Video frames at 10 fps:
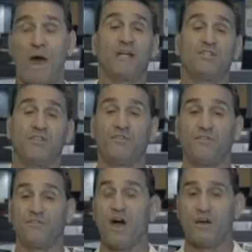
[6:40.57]
back to
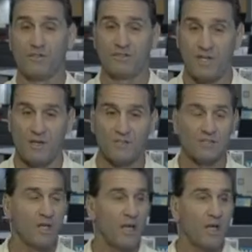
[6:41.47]
the fighters, and
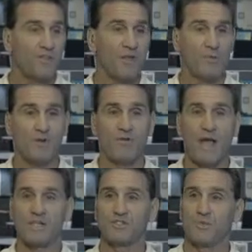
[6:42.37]
then when you're
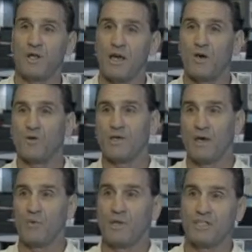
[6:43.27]
asked to, well, like,
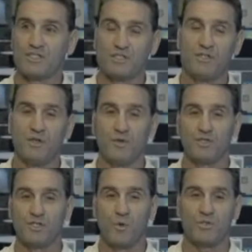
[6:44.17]
okay, well, let's, you know,
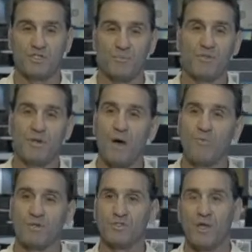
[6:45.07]
show us some of the
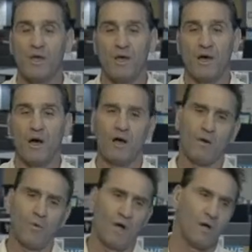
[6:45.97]
numbers.
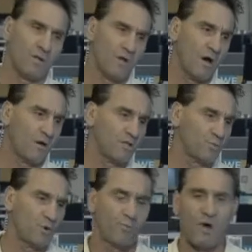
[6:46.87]
Well, no,
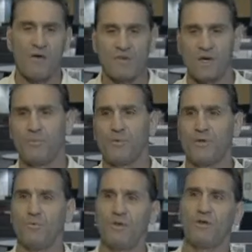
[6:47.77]
because we're a private
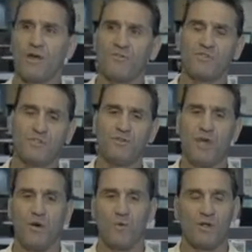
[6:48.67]
company and we don't have to do
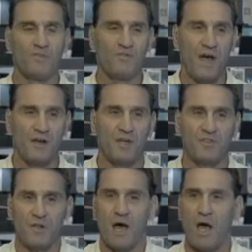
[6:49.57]
that. Well, if you've got
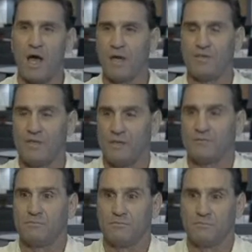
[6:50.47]
nothing to hide,
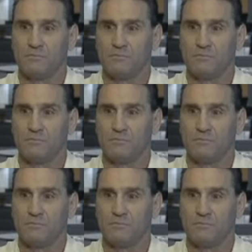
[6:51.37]
then